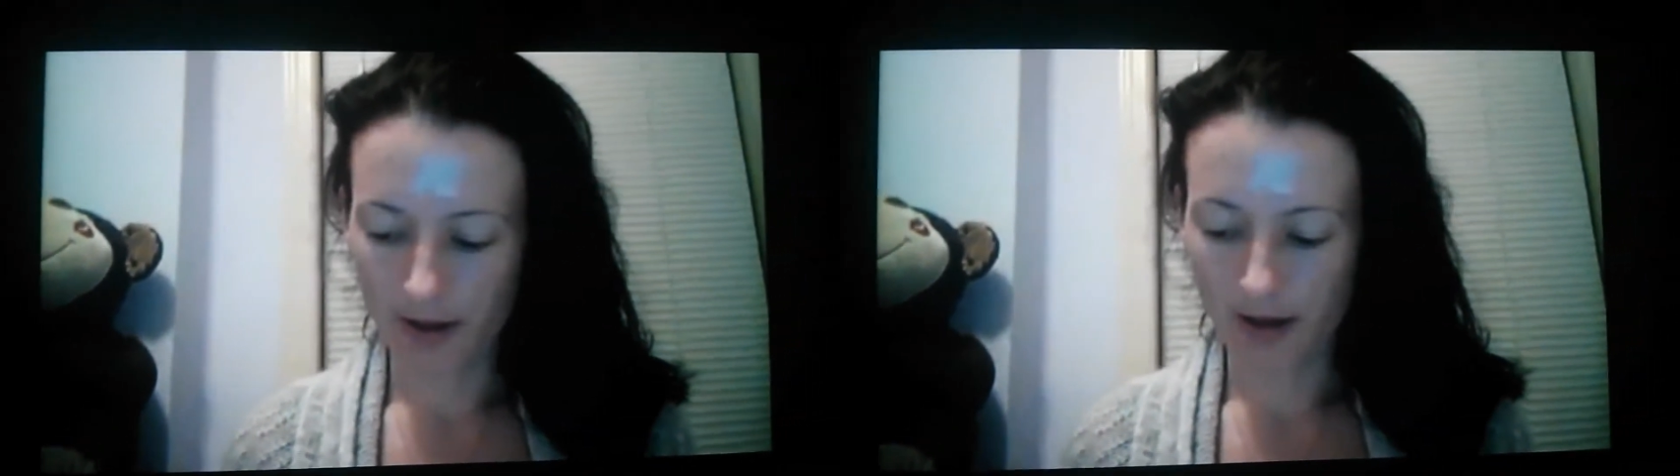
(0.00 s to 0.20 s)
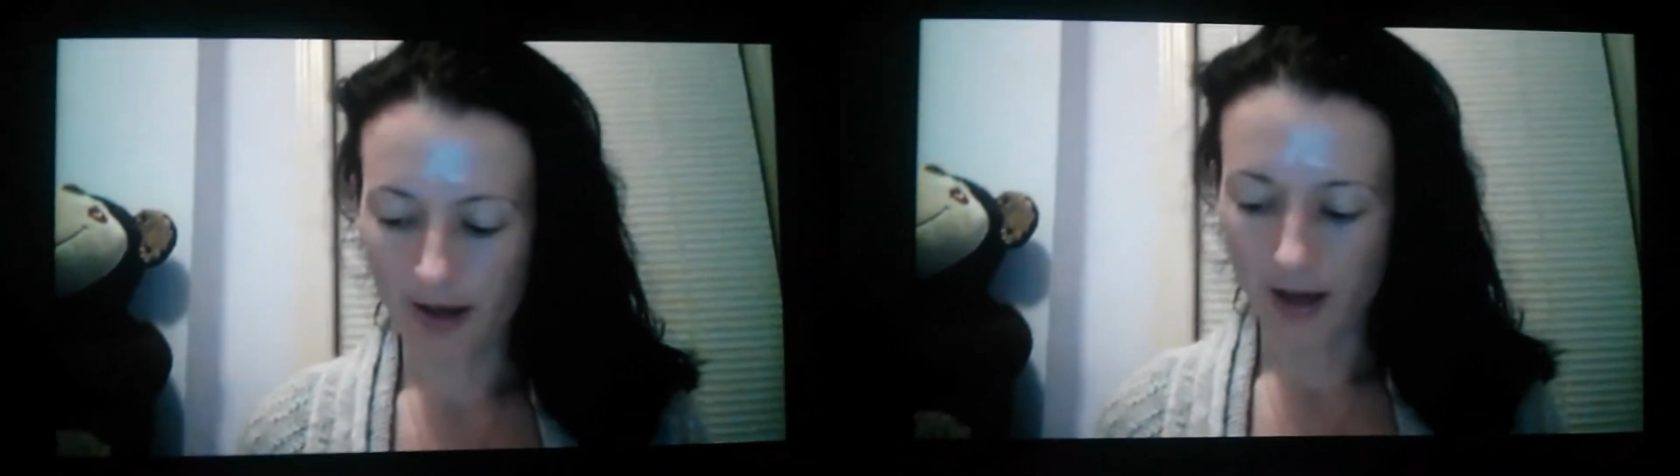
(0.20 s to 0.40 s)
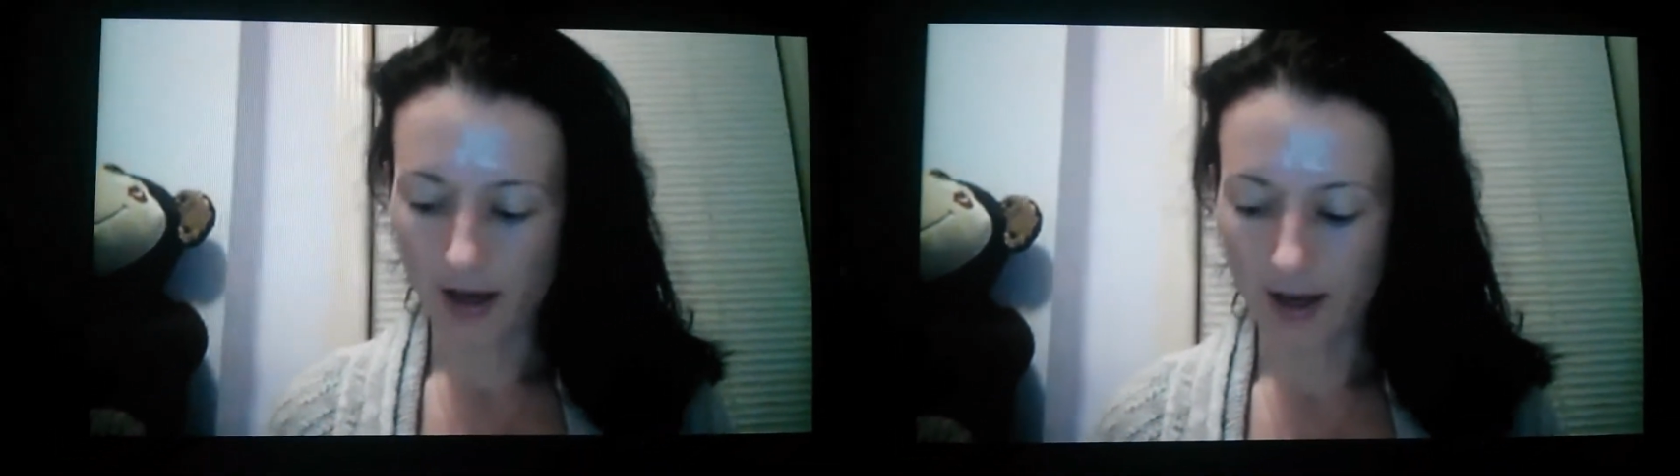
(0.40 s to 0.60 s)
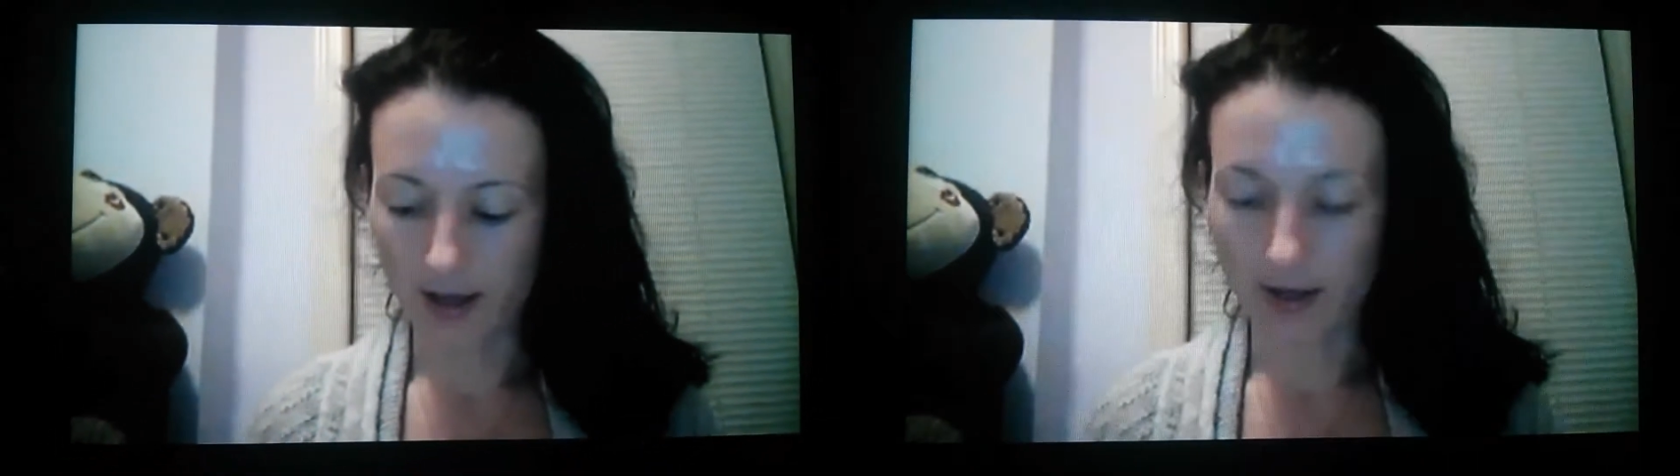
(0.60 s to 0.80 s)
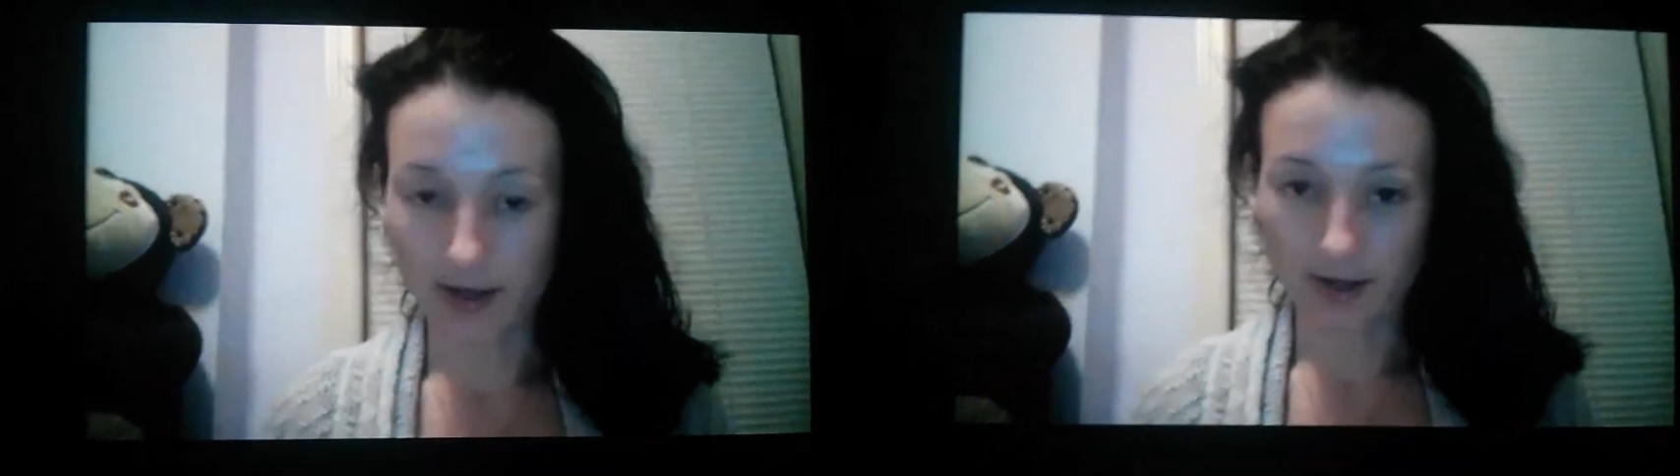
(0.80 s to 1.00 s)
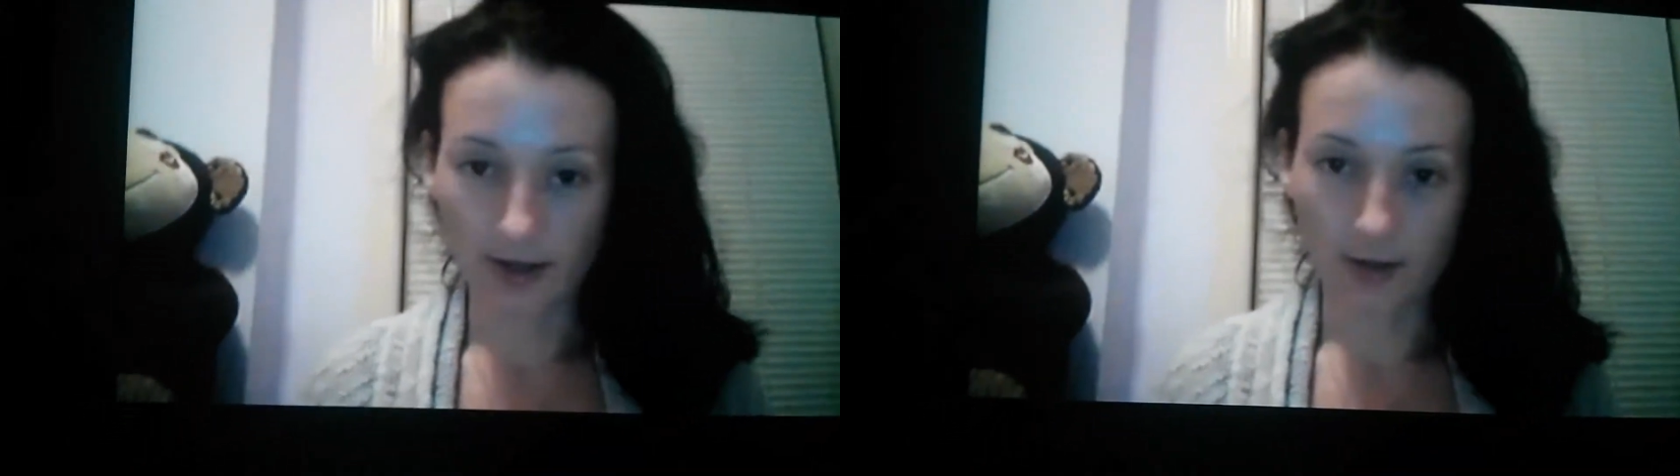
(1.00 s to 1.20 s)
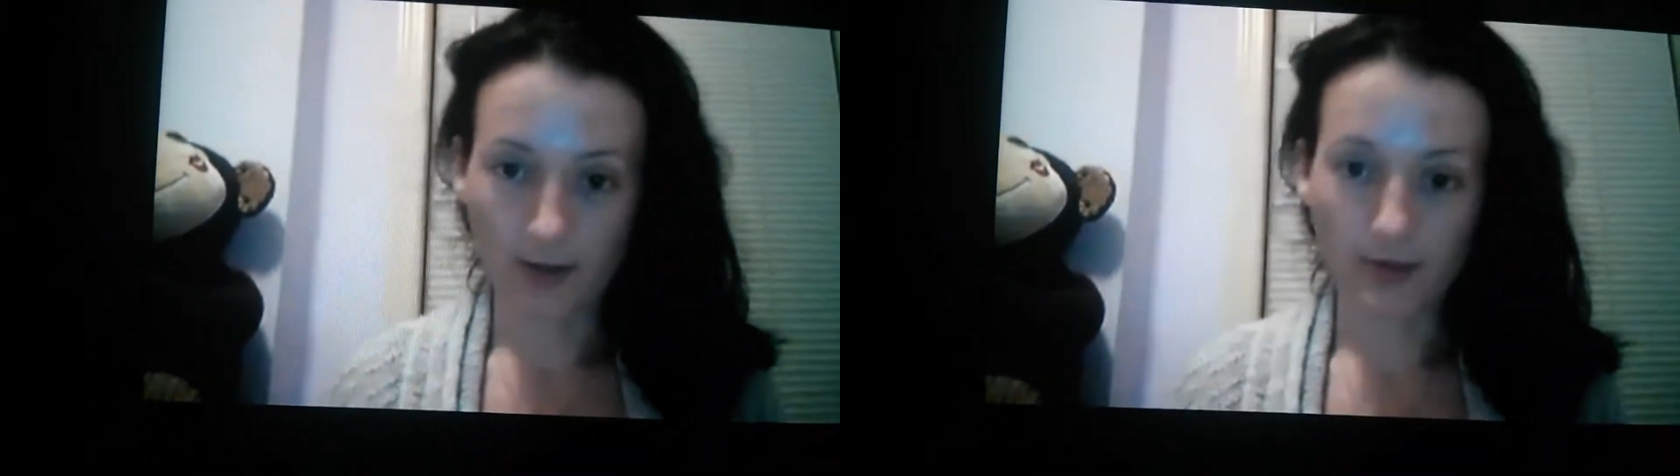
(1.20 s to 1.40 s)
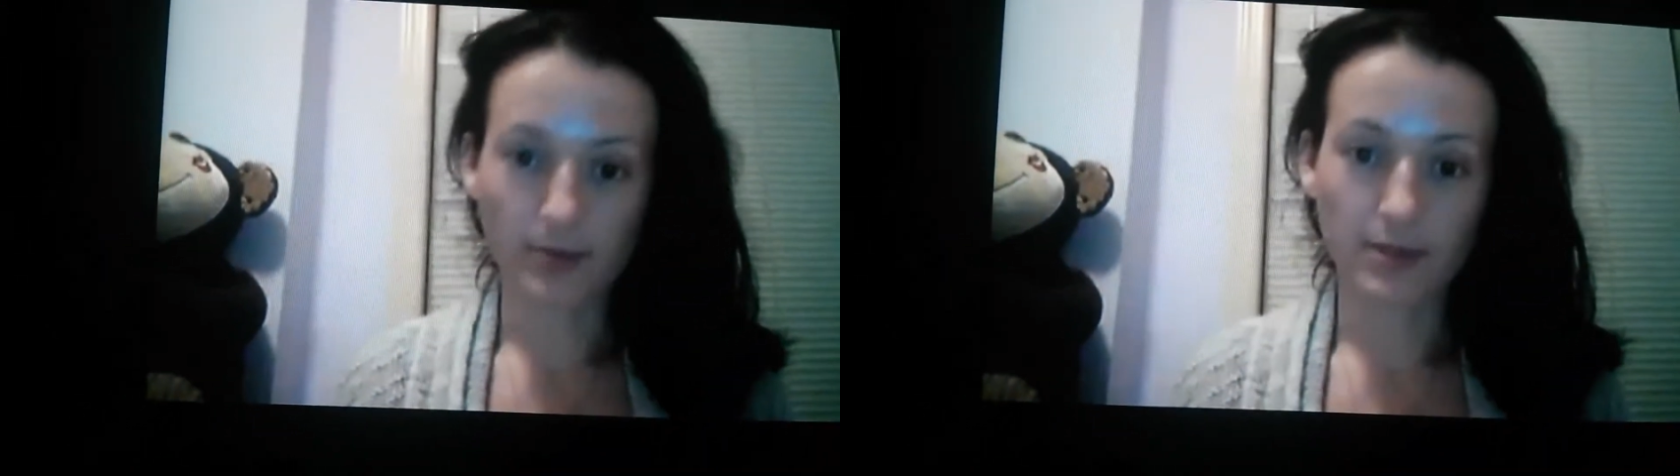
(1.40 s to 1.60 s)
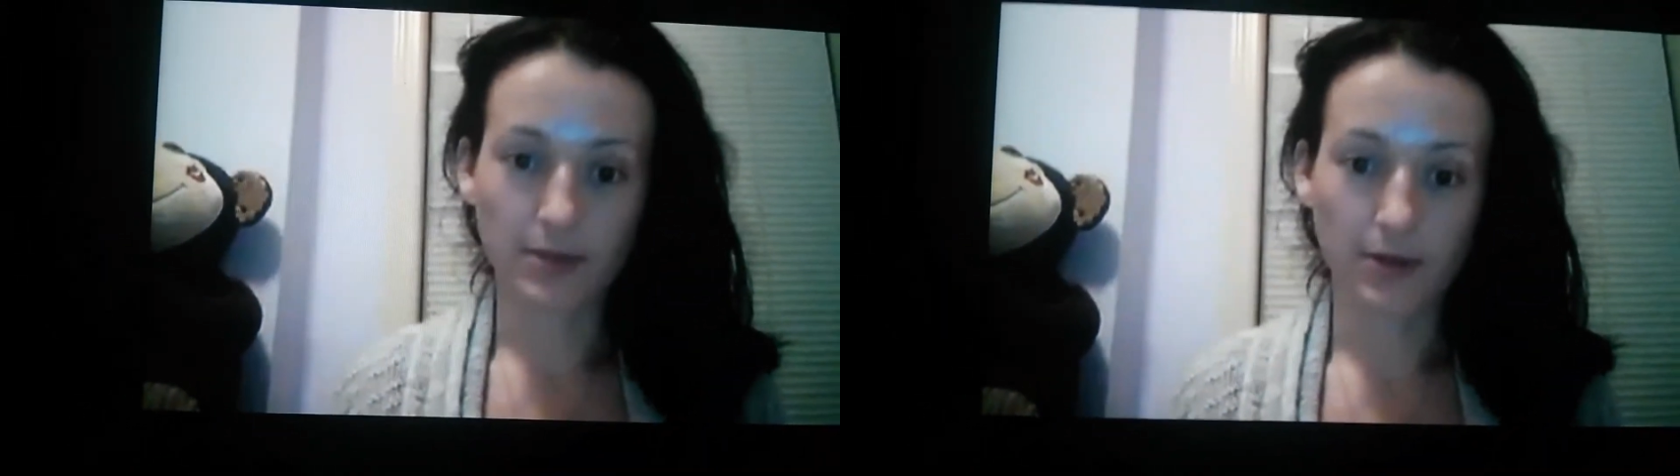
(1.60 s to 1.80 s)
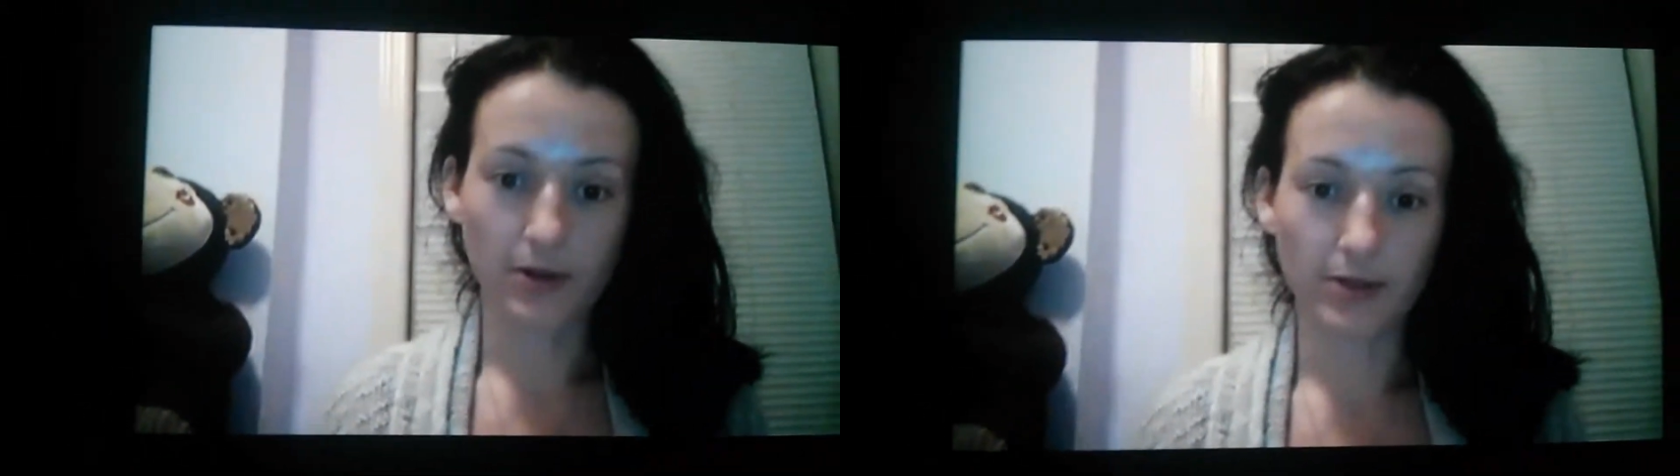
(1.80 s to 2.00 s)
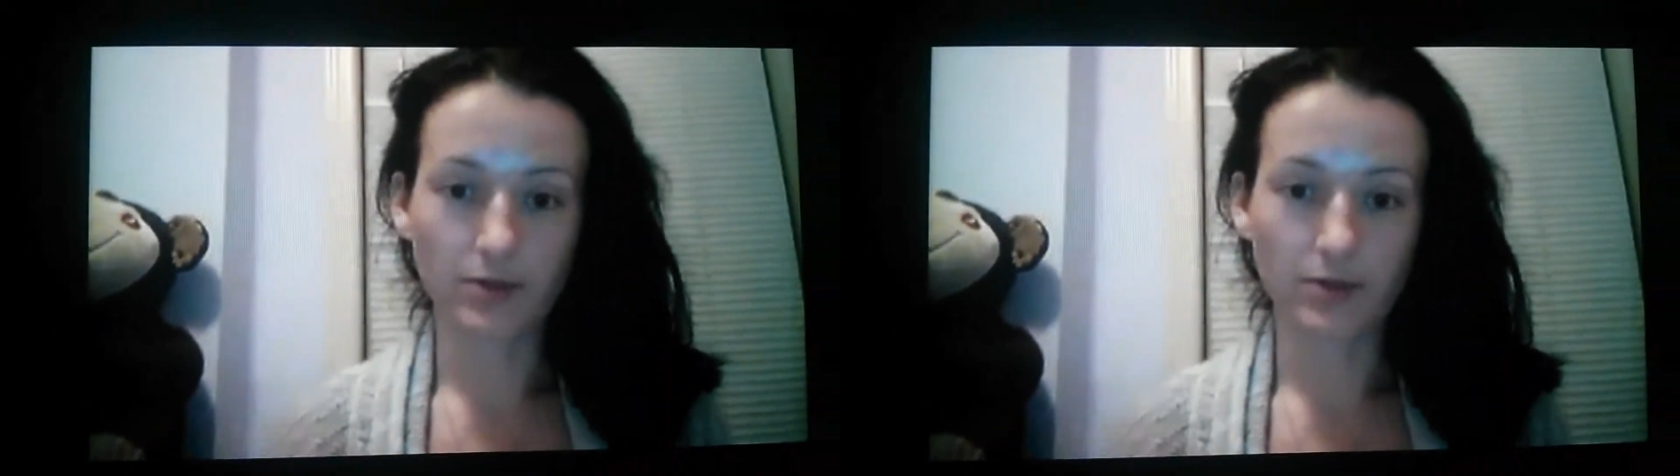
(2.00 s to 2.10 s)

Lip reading: And there's another one. I'm going to spell this one,